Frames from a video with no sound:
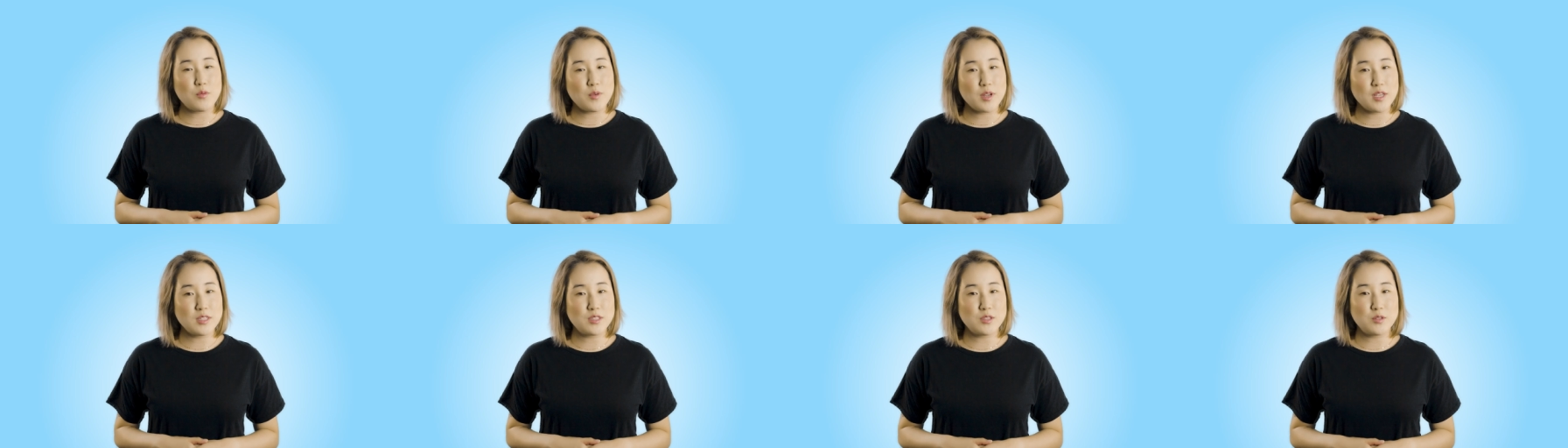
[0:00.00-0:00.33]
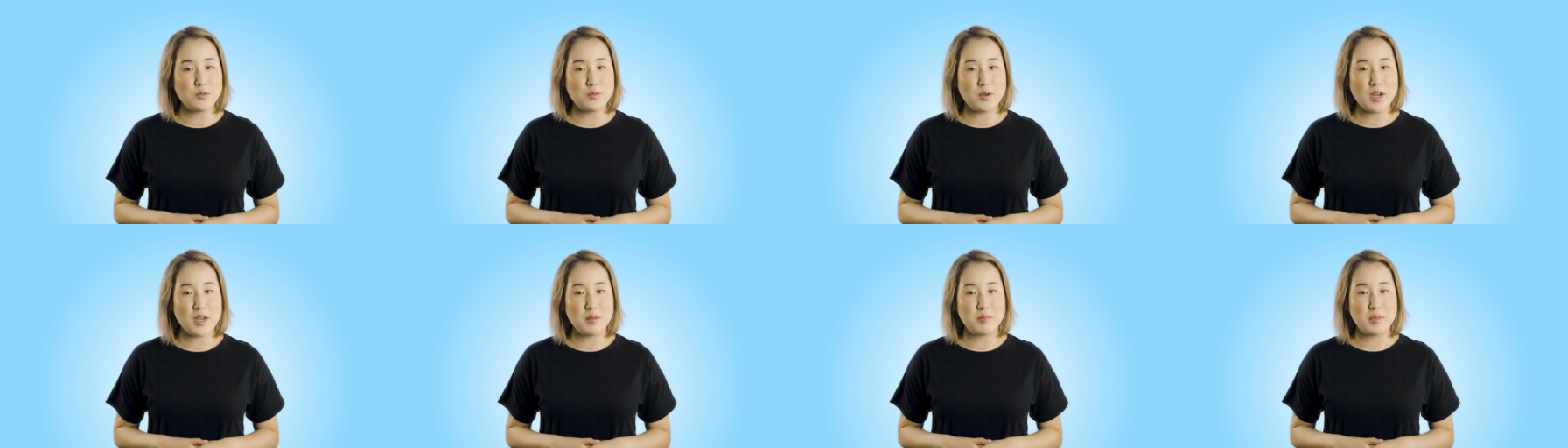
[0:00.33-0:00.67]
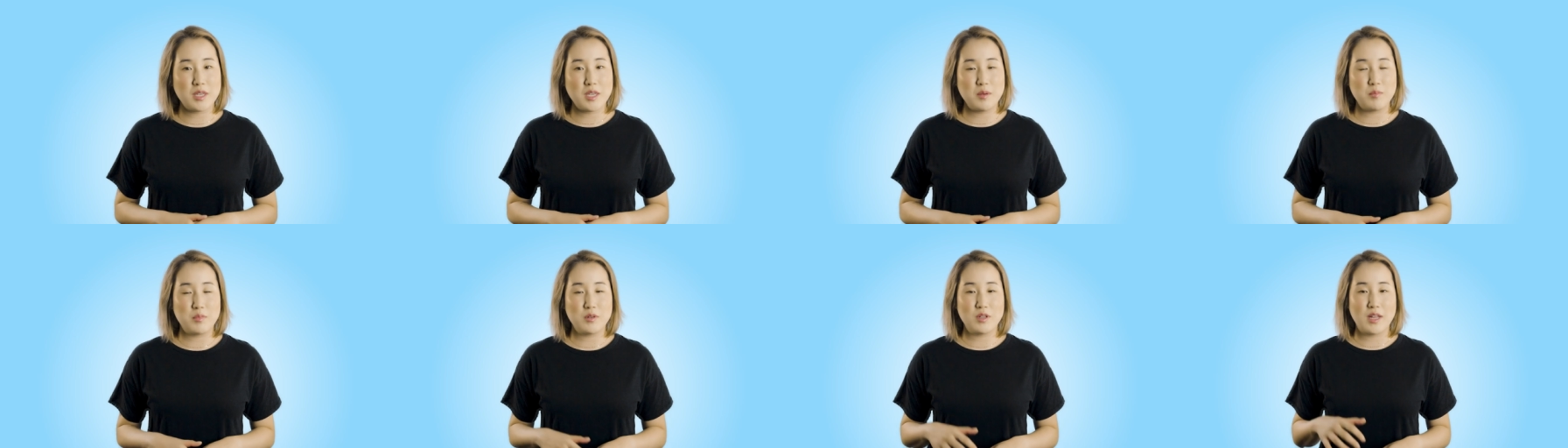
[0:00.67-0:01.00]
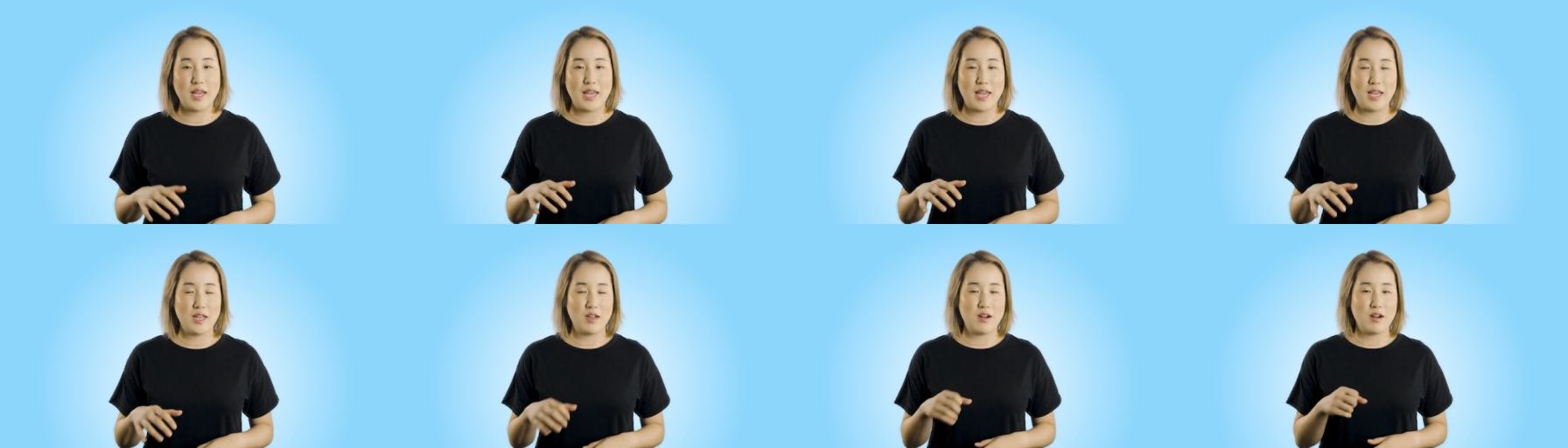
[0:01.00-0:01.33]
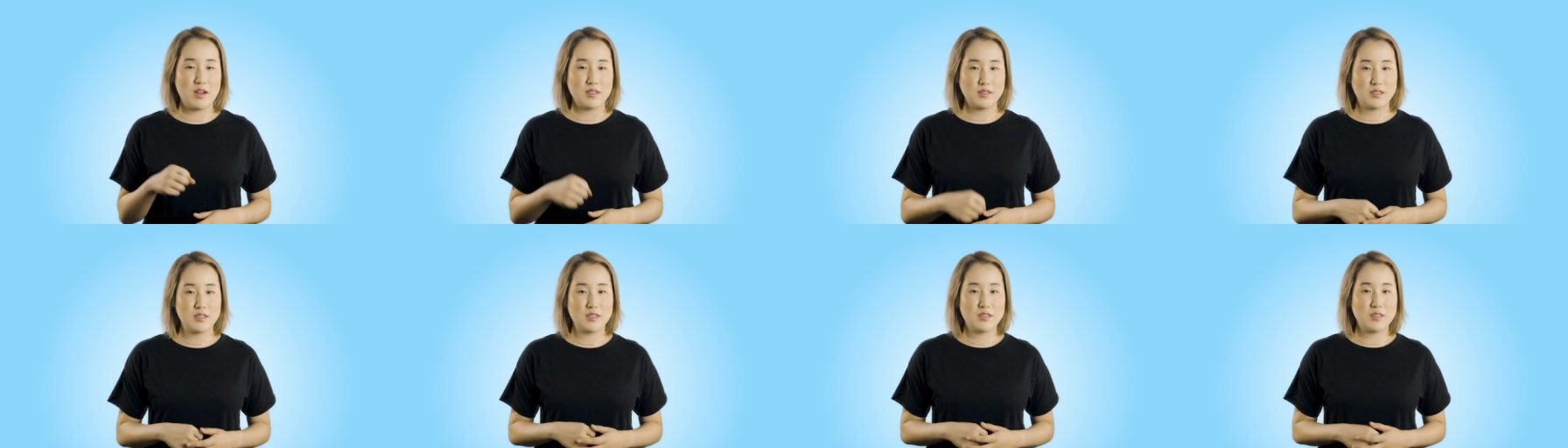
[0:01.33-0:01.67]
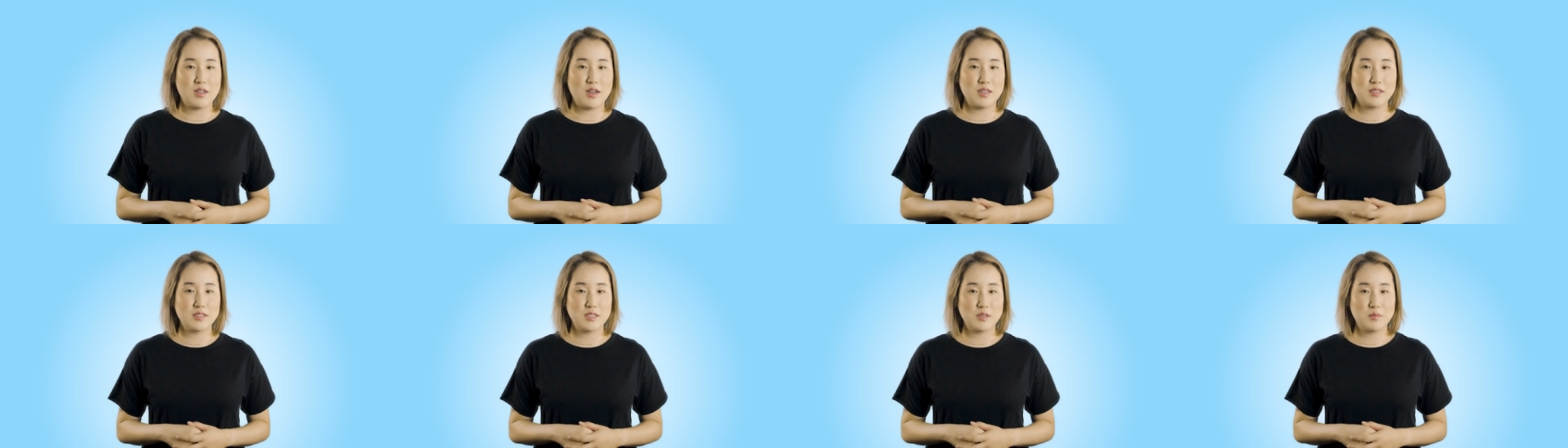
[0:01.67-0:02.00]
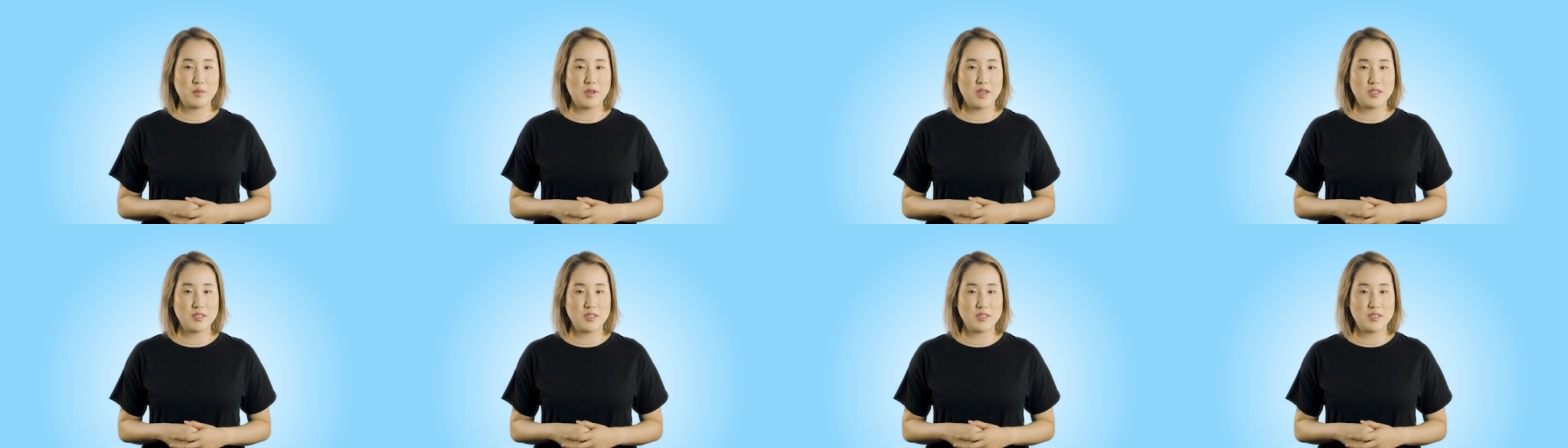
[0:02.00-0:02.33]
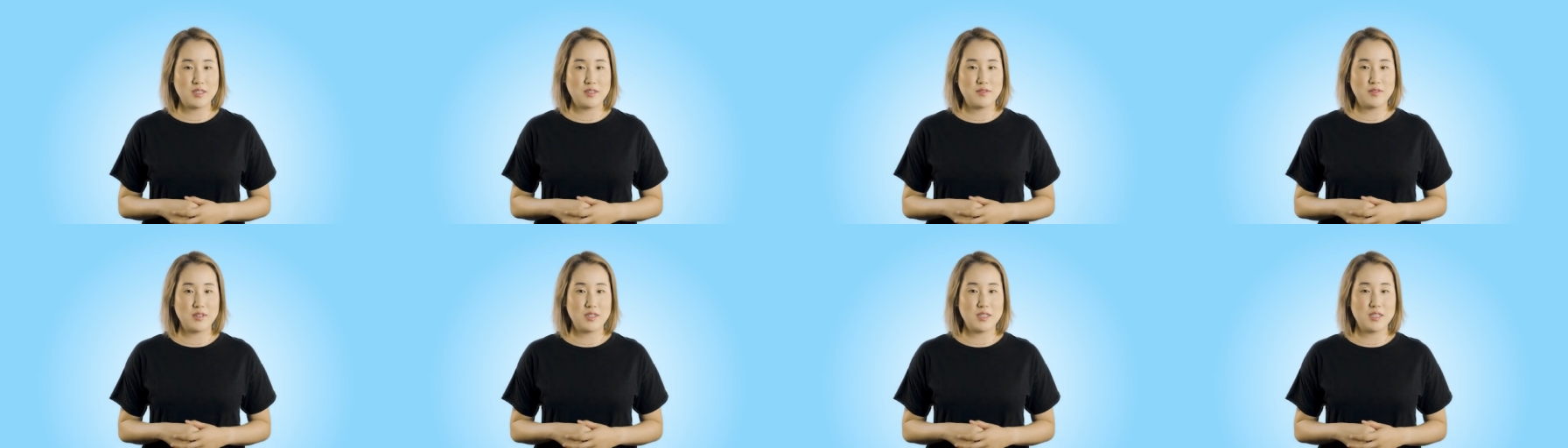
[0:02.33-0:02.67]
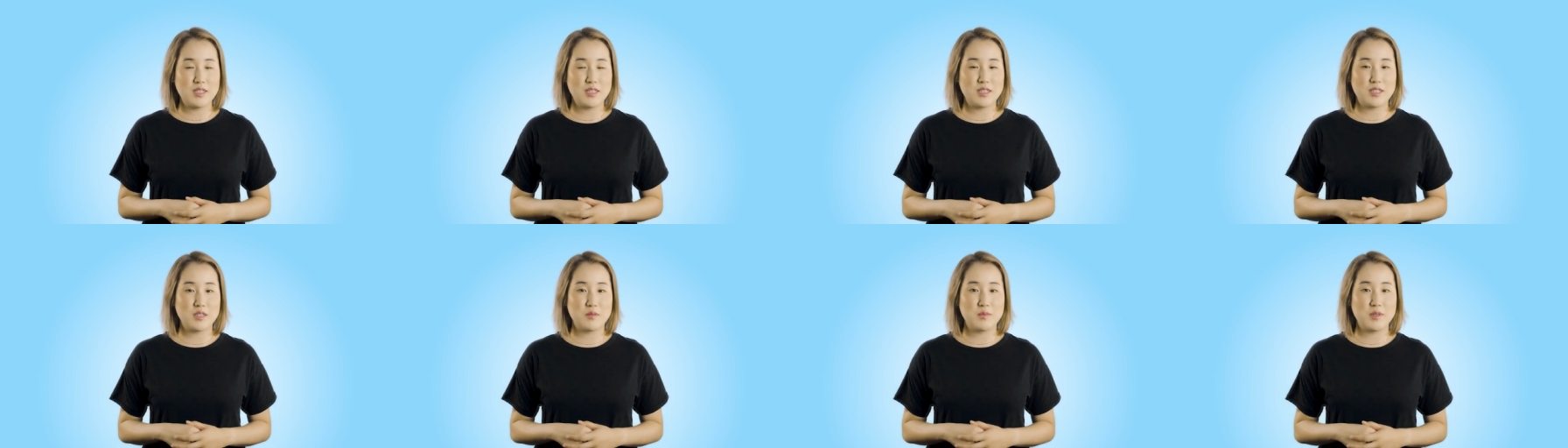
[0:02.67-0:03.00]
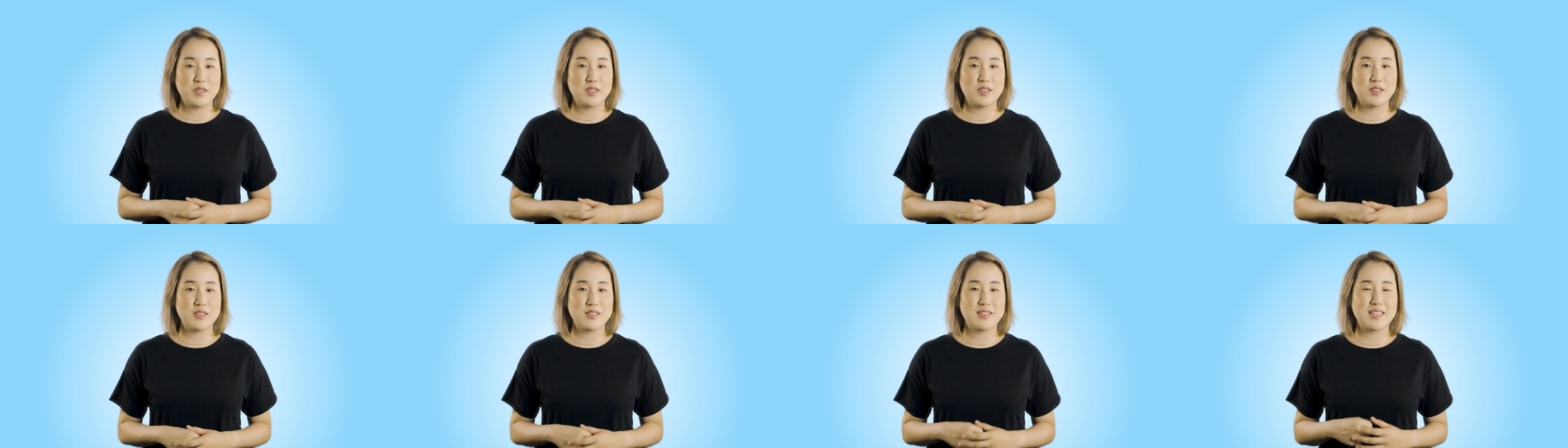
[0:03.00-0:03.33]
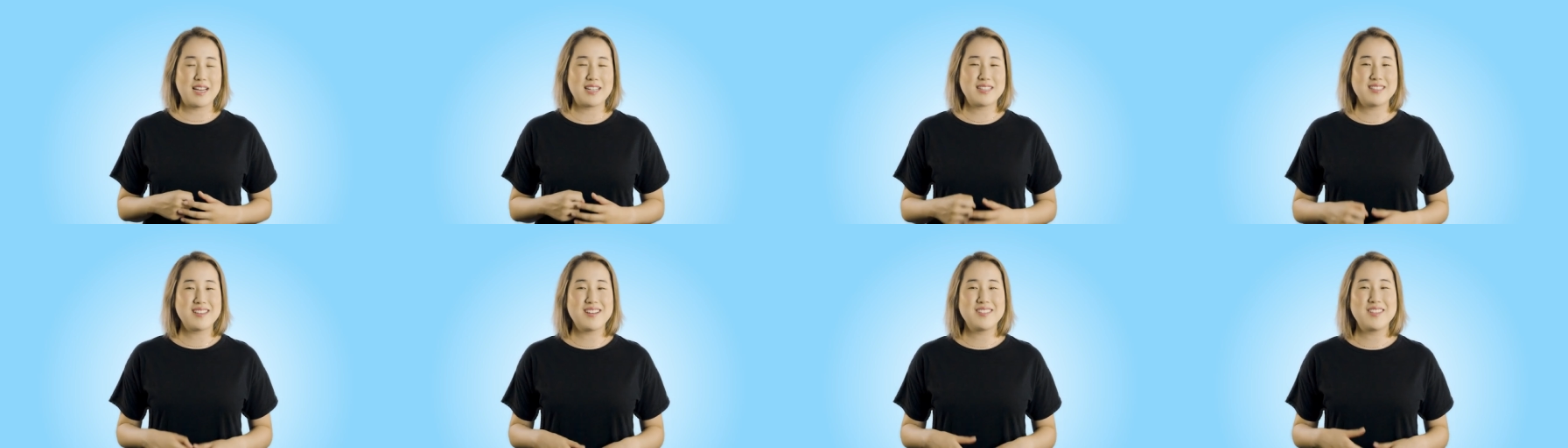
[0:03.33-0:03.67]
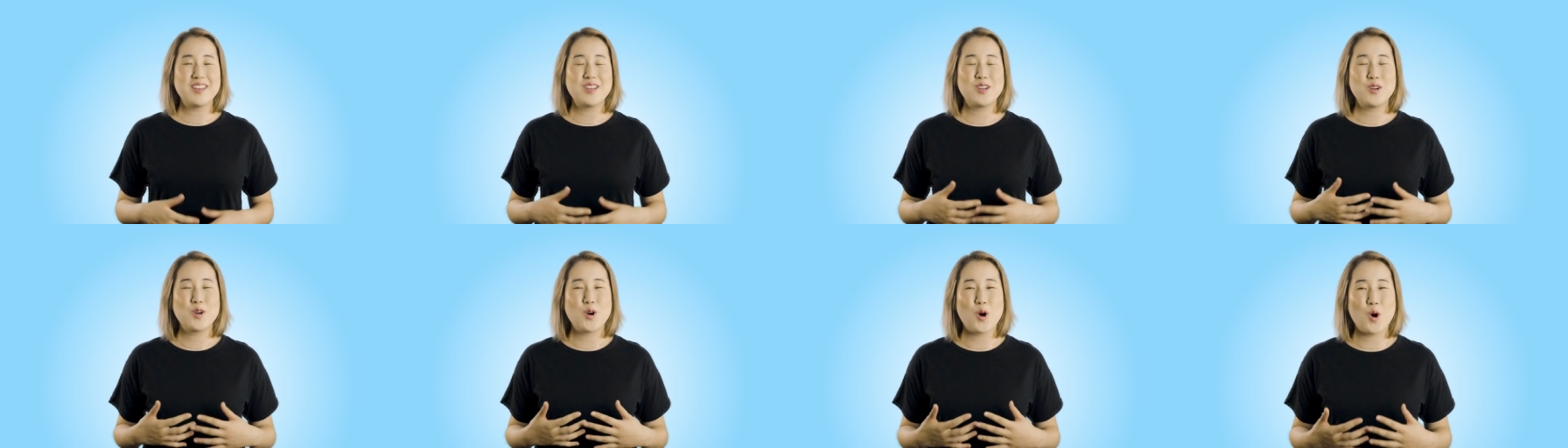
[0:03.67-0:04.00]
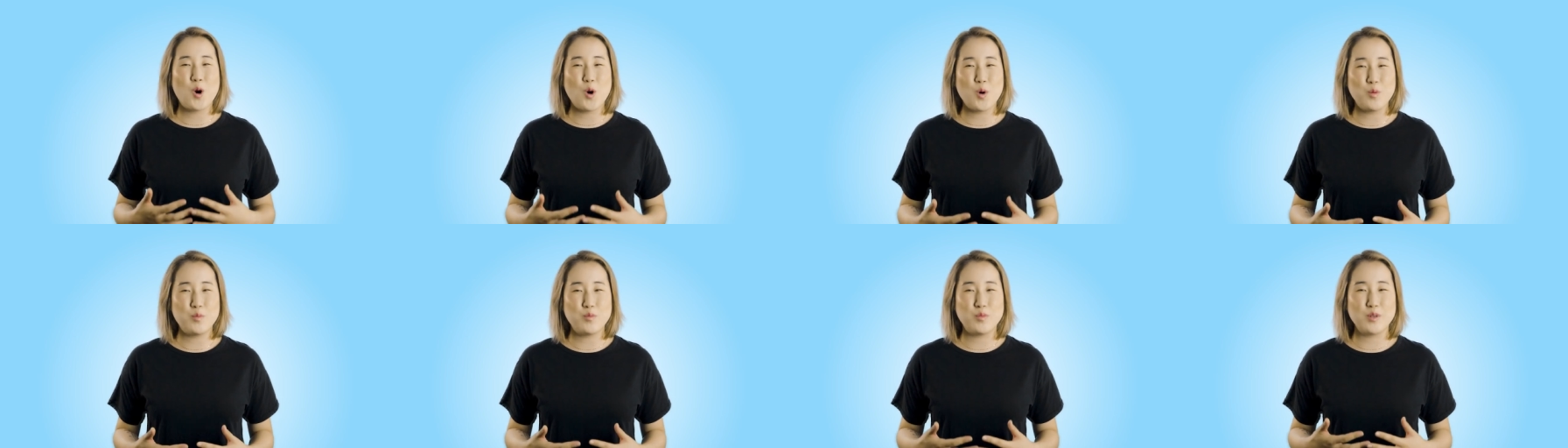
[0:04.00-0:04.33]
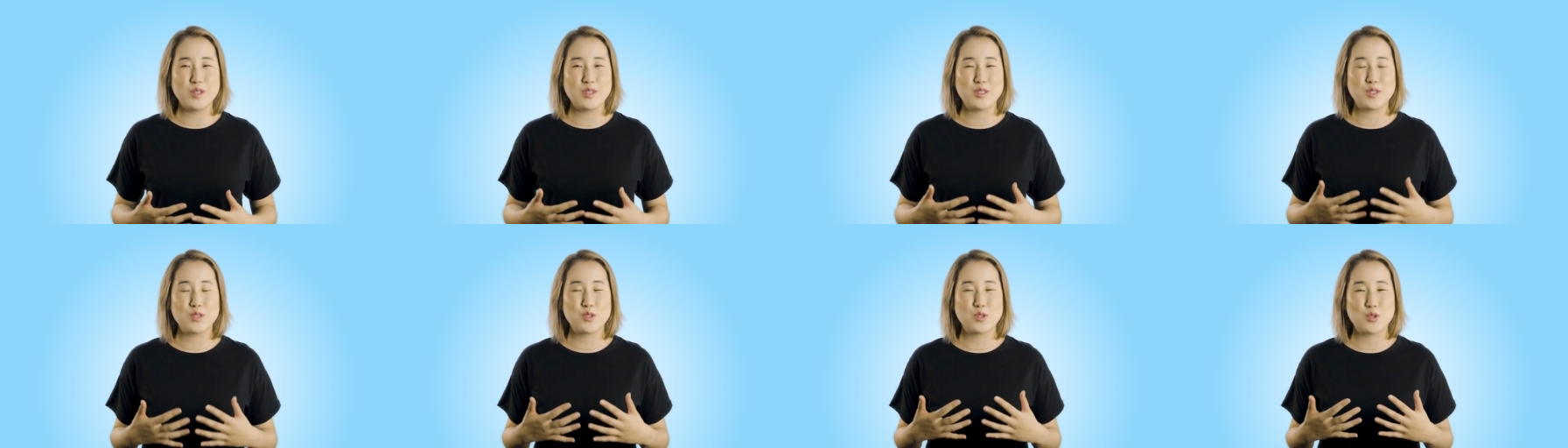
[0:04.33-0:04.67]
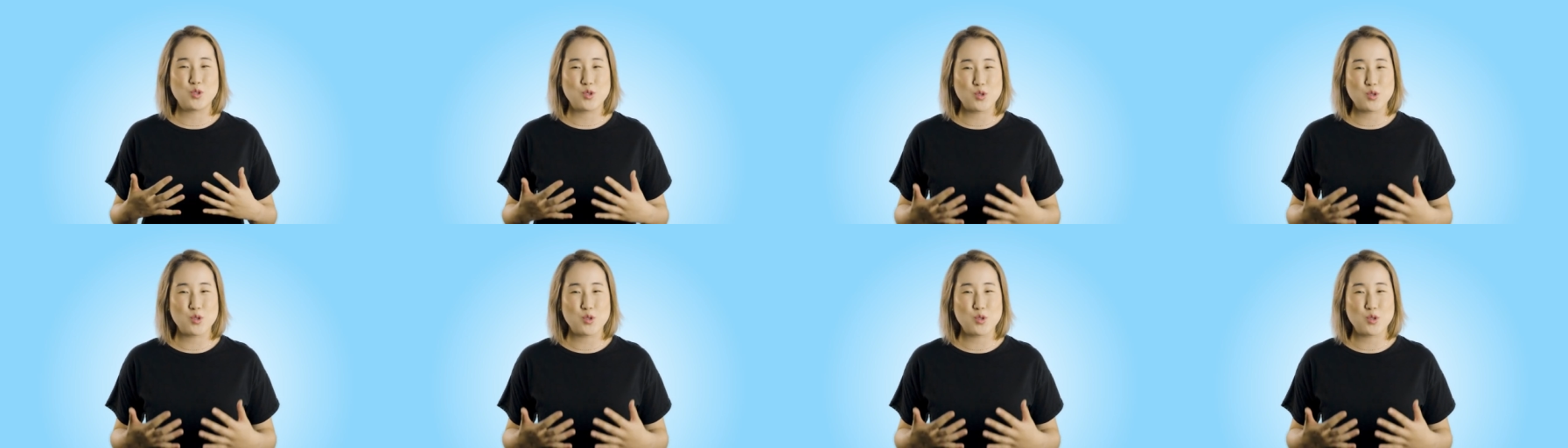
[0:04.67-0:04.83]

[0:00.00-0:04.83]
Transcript: a reason why people hang on to toxic positivity is because that's how they cope with the